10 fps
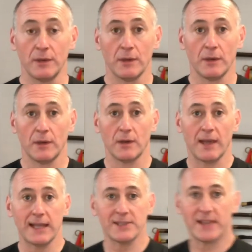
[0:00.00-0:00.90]
Okay,
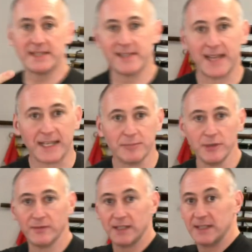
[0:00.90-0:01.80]
so that's the next
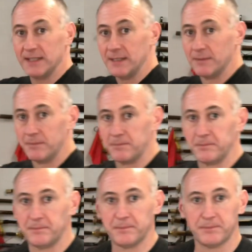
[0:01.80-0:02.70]
movement in the
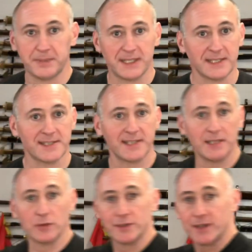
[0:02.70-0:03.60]
beginner
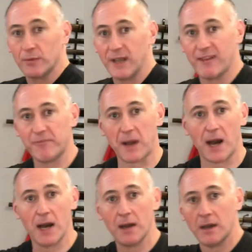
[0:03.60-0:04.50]
sequence. So we have
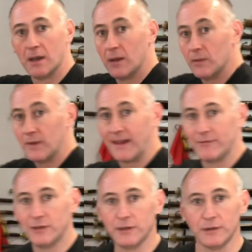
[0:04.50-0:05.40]
Peng, we have
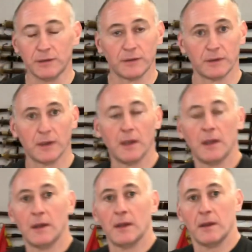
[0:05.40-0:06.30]
Lu.
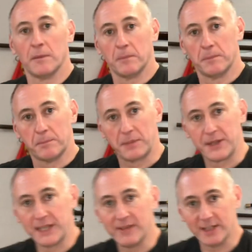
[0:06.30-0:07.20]
But
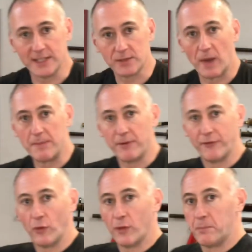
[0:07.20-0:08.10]
think of it this way,
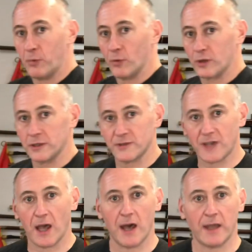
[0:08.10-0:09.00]
before the ball can
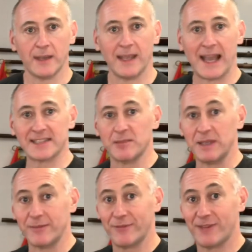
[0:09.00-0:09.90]
turn, it has to be
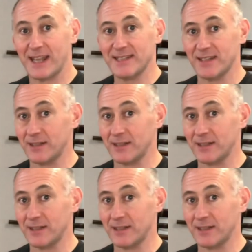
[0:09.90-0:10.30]
inflated.